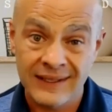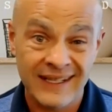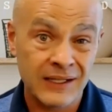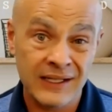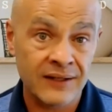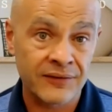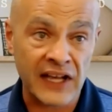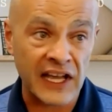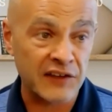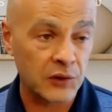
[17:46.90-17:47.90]
Didn't need a
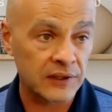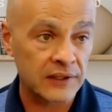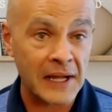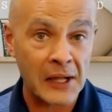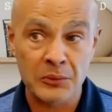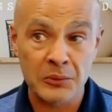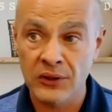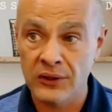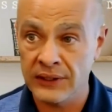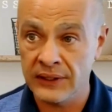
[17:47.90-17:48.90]
$5 million
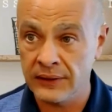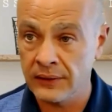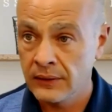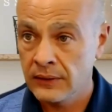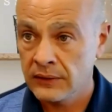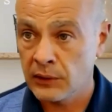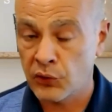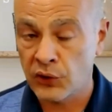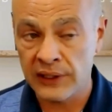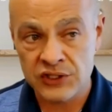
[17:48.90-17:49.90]
building to
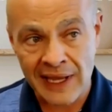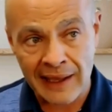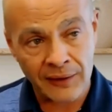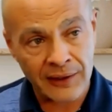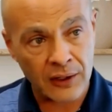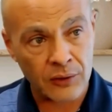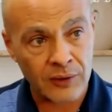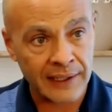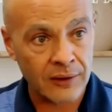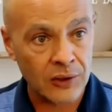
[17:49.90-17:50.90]
bring childcare
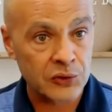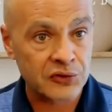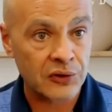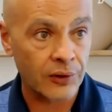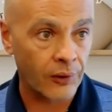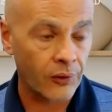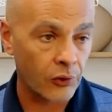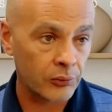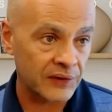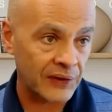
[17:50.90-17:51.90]
right closer to
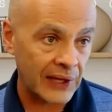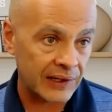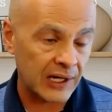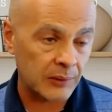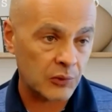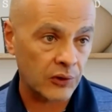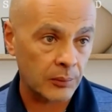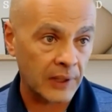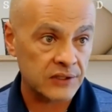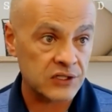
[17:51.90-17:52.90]
home in that
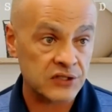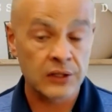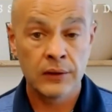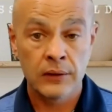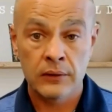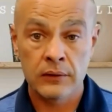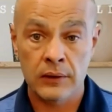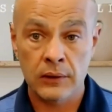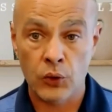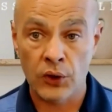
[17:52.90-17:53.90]
neighborhood by just
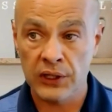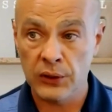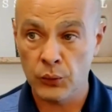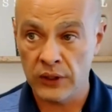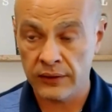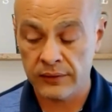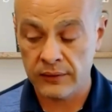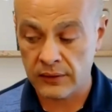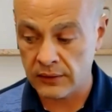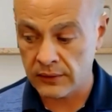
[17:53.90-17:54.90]
working
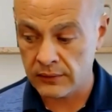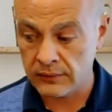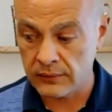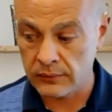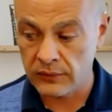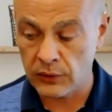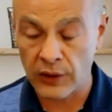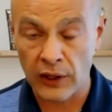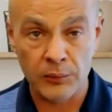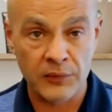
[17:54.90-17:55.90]
with the
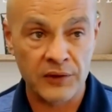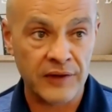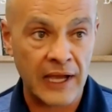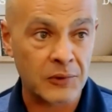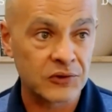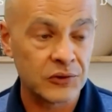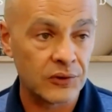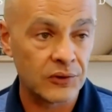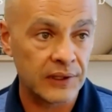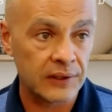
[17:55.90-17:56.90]
realm of
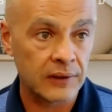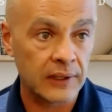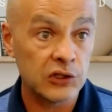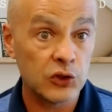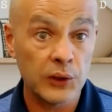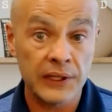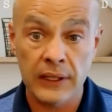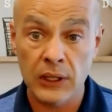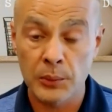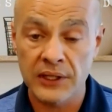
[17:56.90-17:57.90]
opportunity and doing
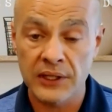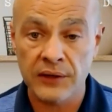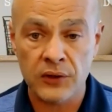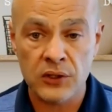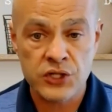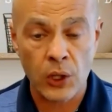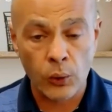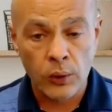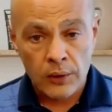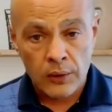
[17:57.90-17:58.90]
it a little bit different.
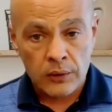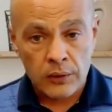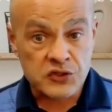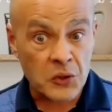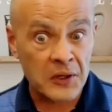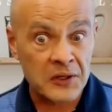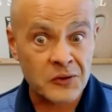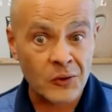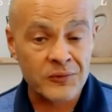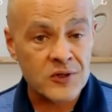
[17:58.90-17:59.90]
So the story is
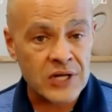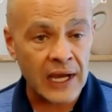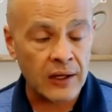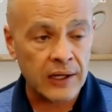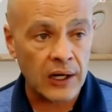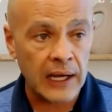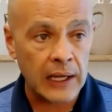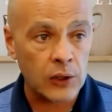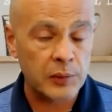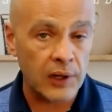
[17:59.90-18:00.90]
told for Childcare
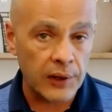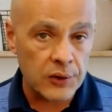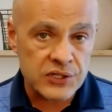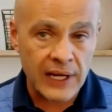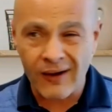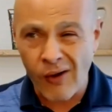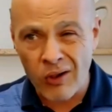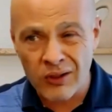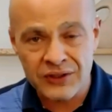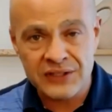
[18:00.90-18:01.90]
House, but understand
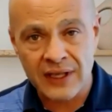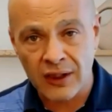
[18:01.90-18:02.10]
all of these